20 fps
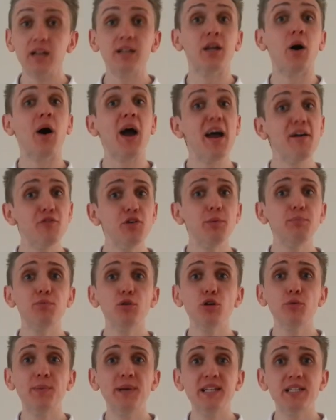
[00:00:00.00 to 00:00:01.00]
Now, every
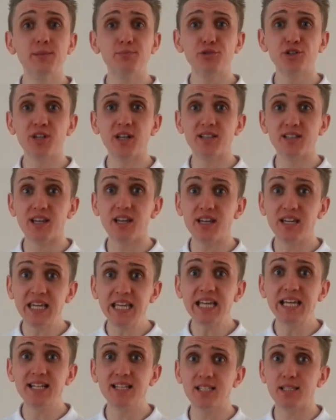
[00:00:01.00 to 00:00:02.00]
Blue Peter presenter
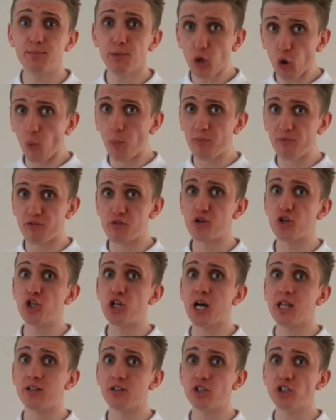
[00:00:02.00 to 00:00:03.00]
needs to be up for a
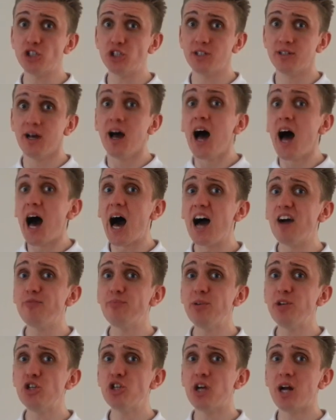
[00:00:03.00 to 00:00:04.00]
challenge. I've
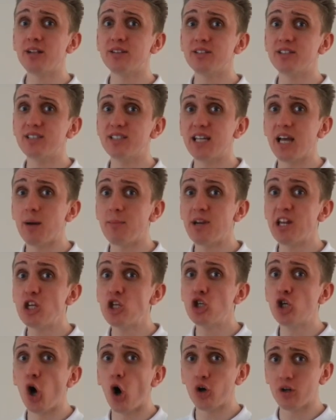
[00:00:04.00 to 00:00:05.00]
been challenged to see how many
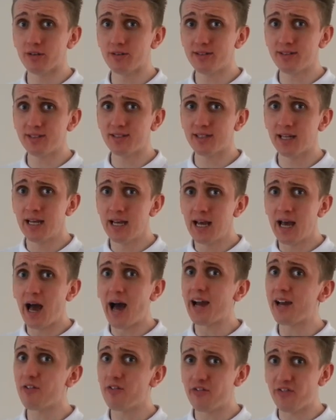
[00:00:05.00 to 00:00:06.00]
chocolates
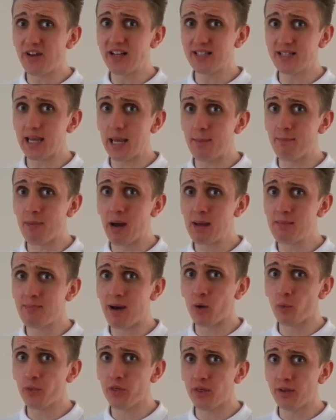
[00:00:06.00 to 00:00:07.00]
I can fit in my
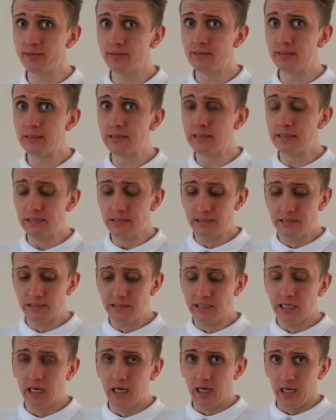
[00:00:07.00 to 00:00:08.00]
mouth.
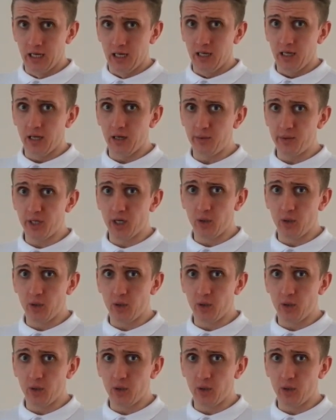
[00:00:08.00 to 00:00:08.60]
Here we